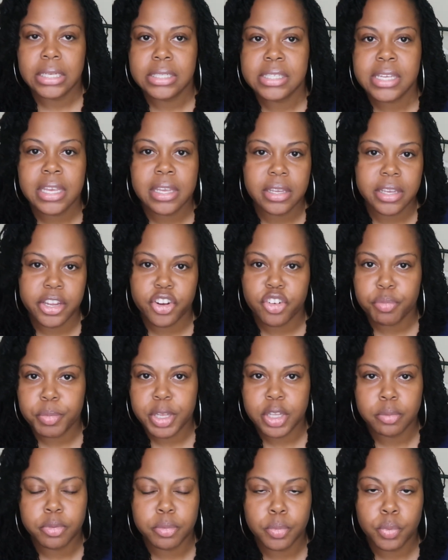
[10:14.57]
taking care of me
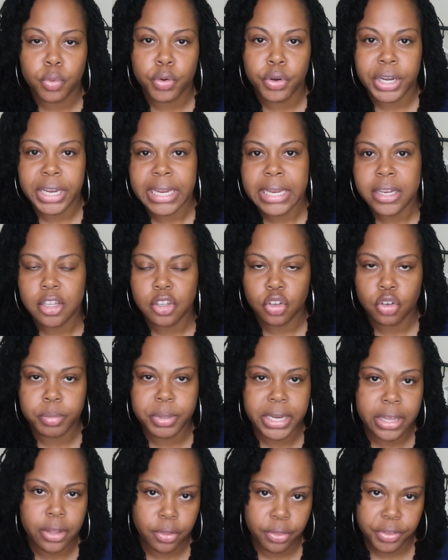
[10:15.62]
a little bit more, eating a little
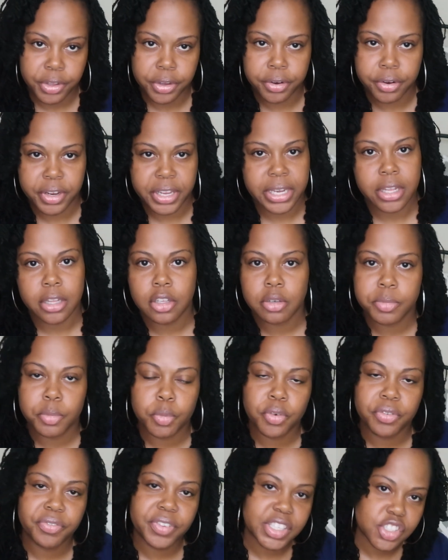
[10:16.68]
bit healthier, getting a little bit
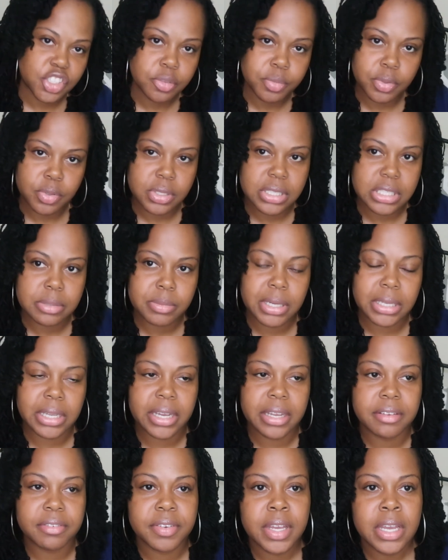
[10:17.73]
more vegetables into my
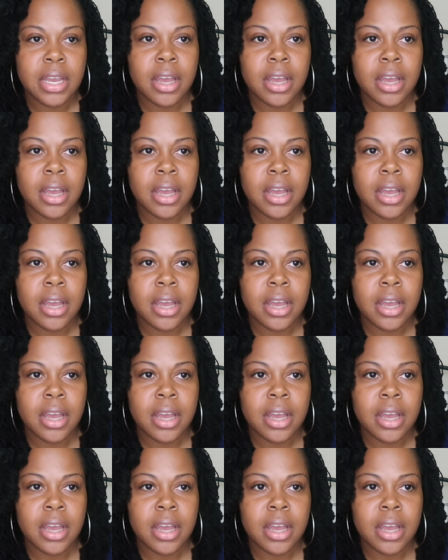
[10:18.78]
life.